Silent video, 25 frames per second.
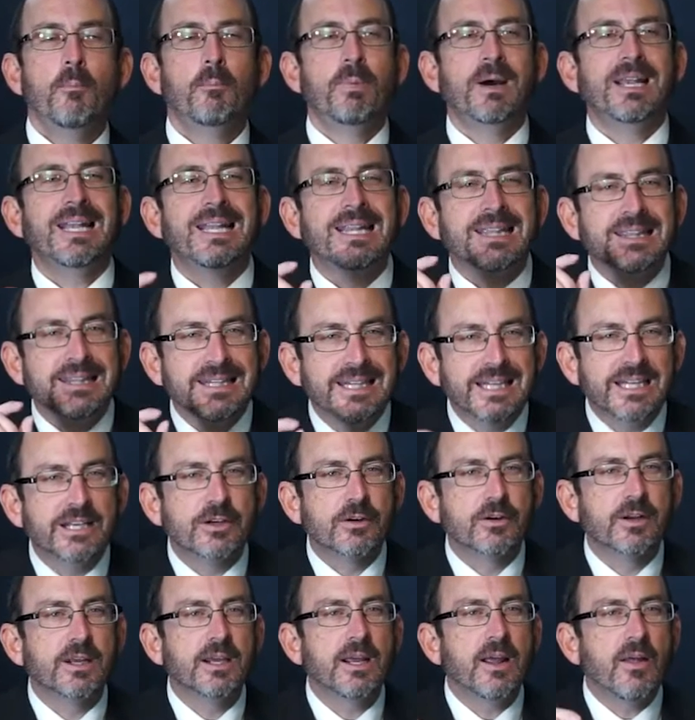But
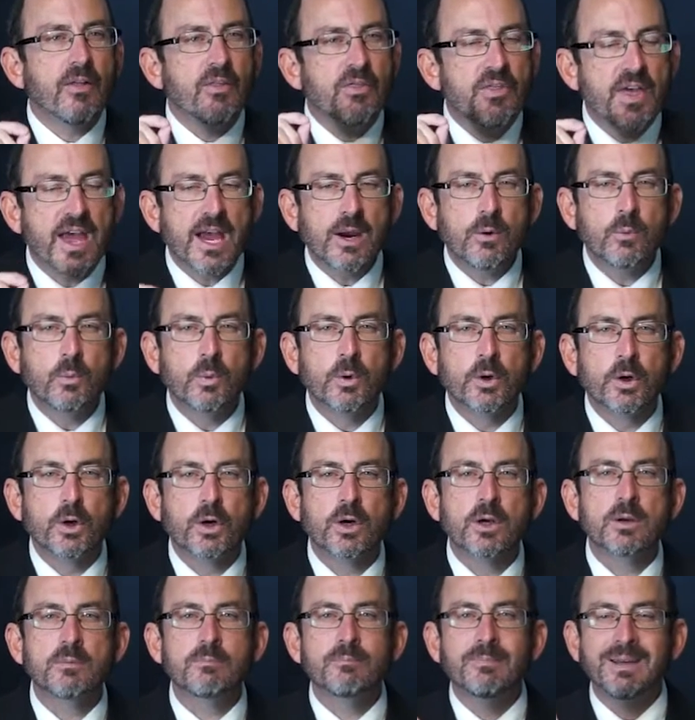literally, that
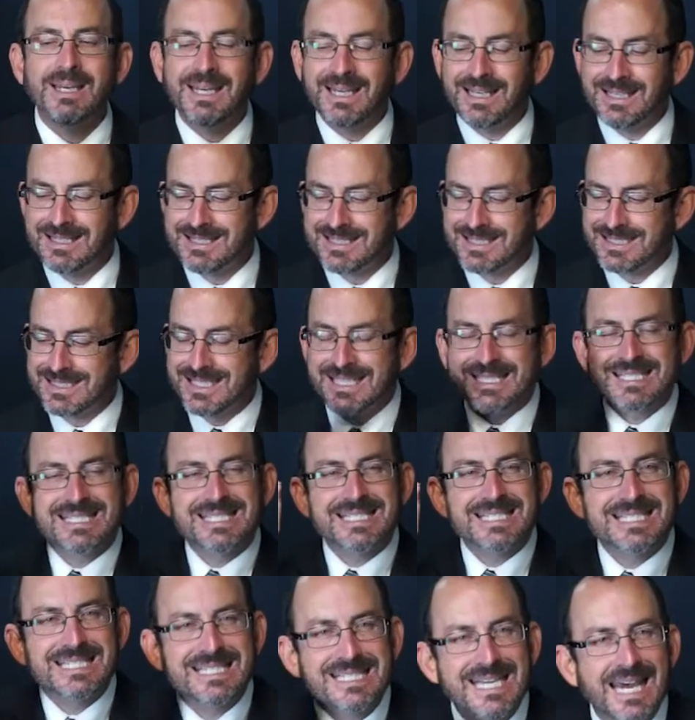word means to
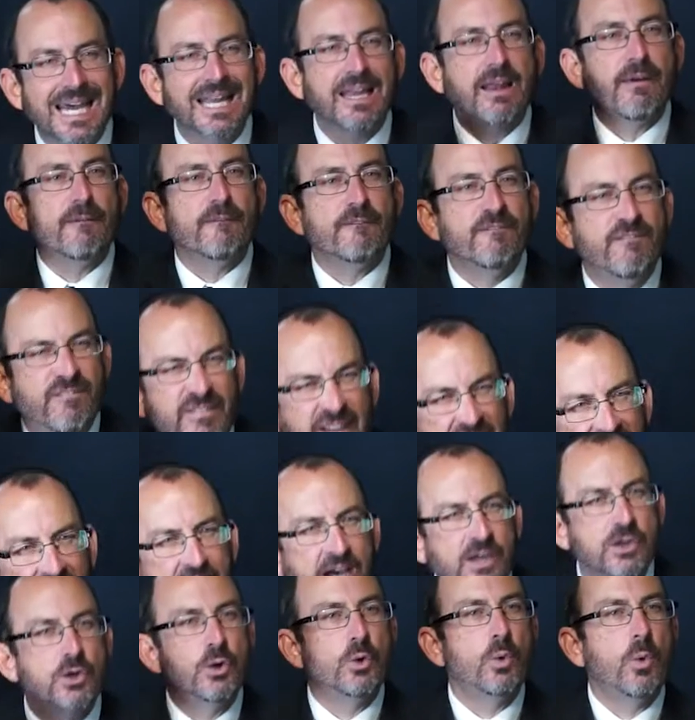set
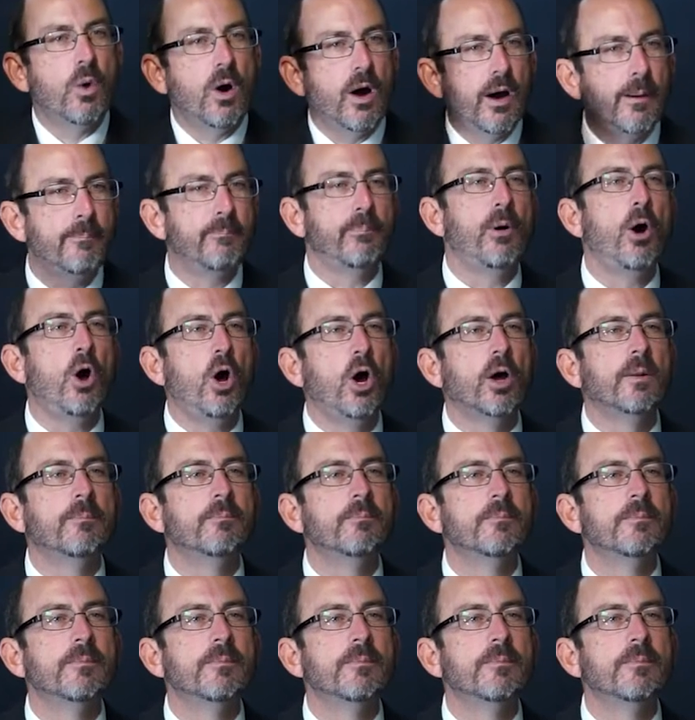value upon.